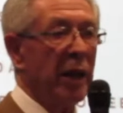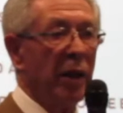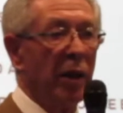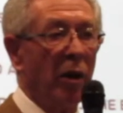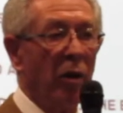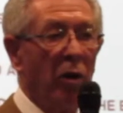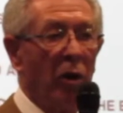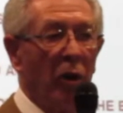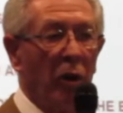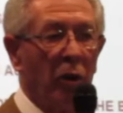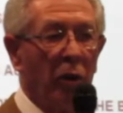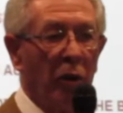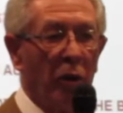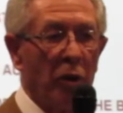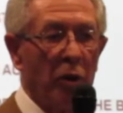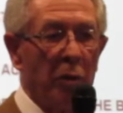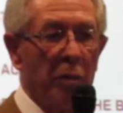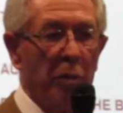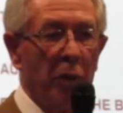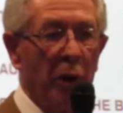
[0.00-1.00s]
in the
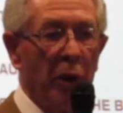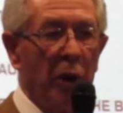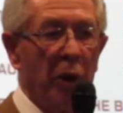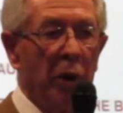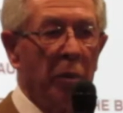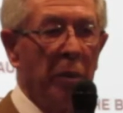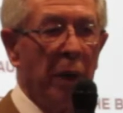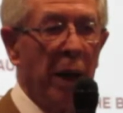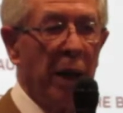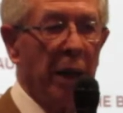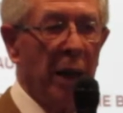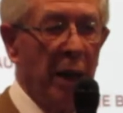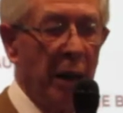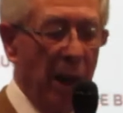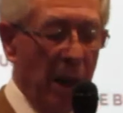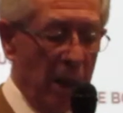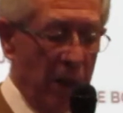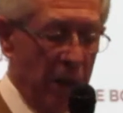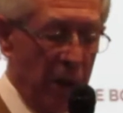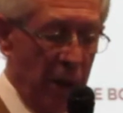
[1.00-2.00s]
Holocaust, murdered by the
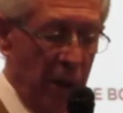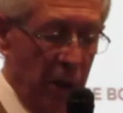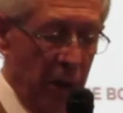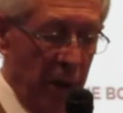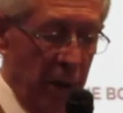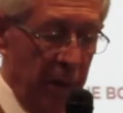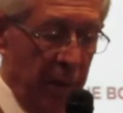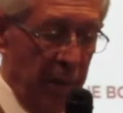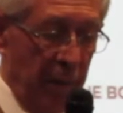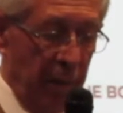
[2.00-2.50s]
Nazis.